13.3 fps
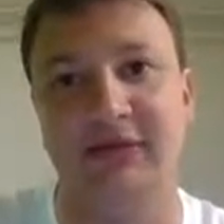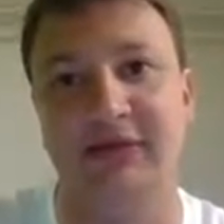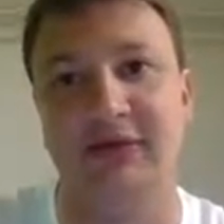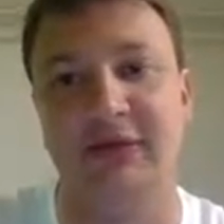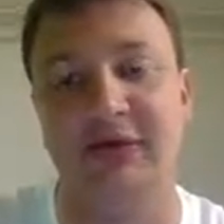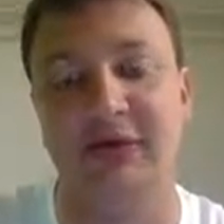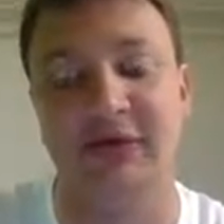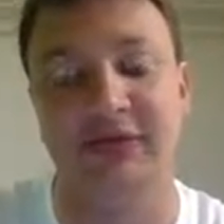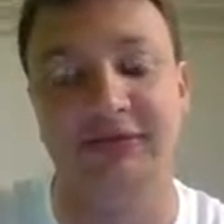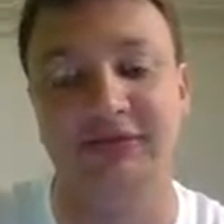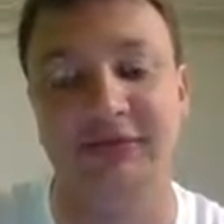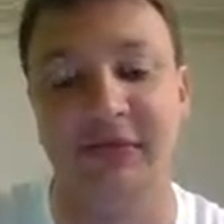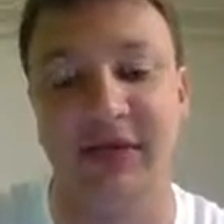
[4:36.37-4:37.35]
for
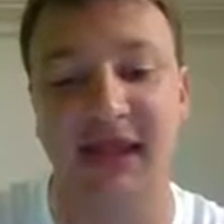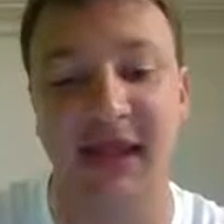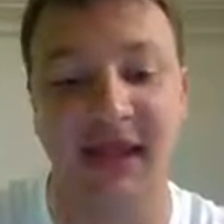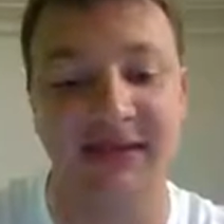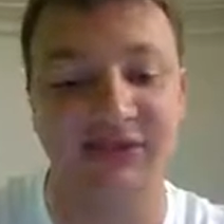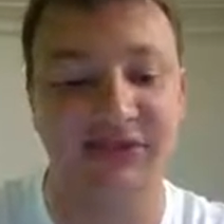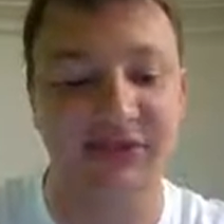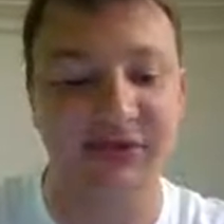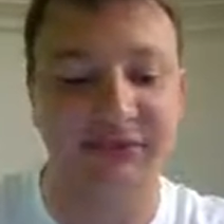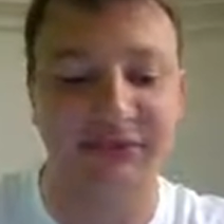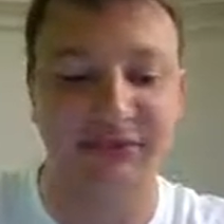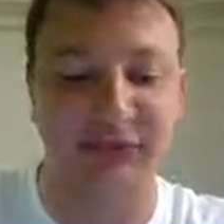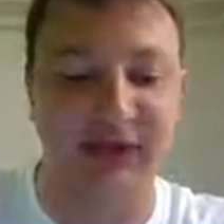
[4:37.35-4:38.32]
the
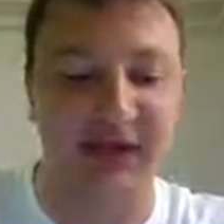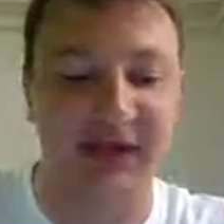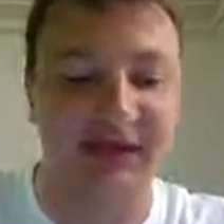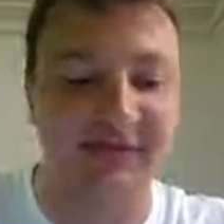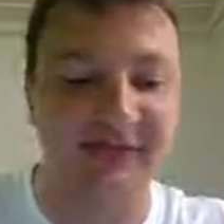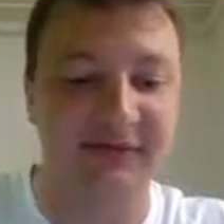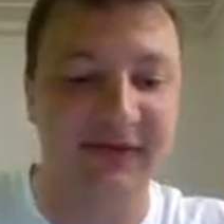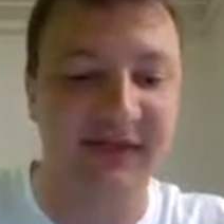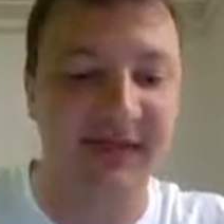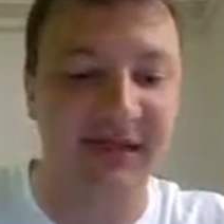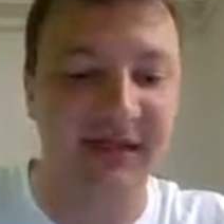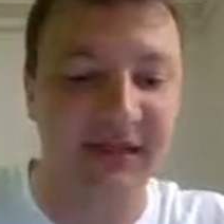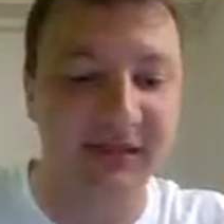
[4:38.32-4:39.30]
acetone, we're going to have the
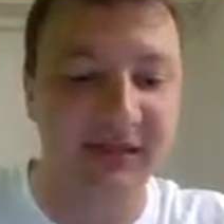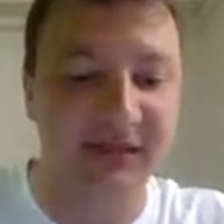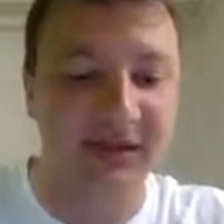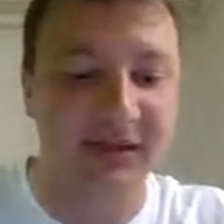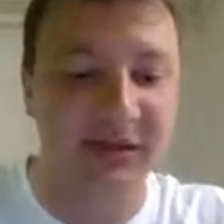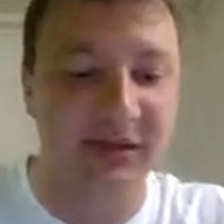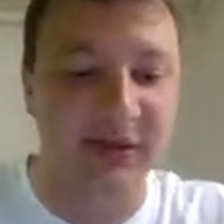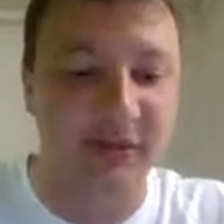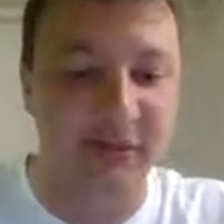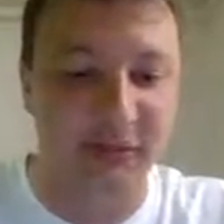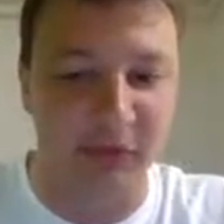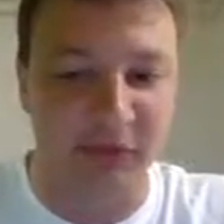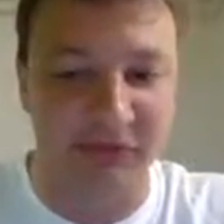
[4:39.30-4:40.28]

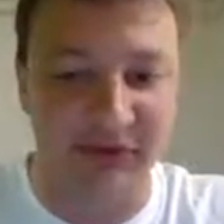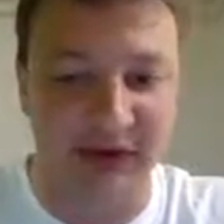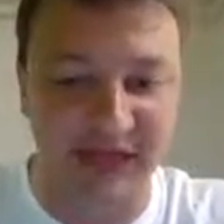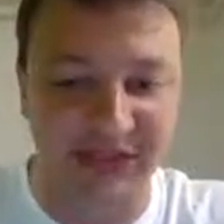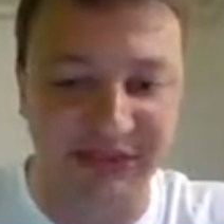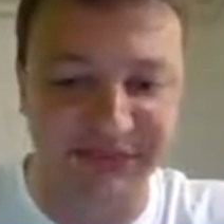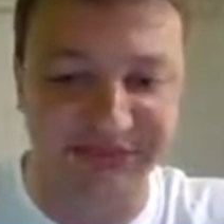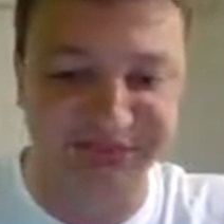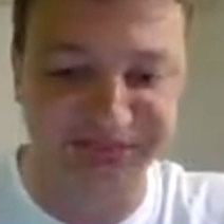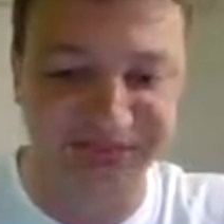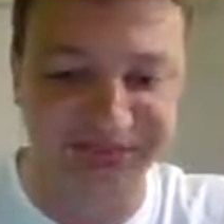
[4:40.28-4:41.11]
mole fraction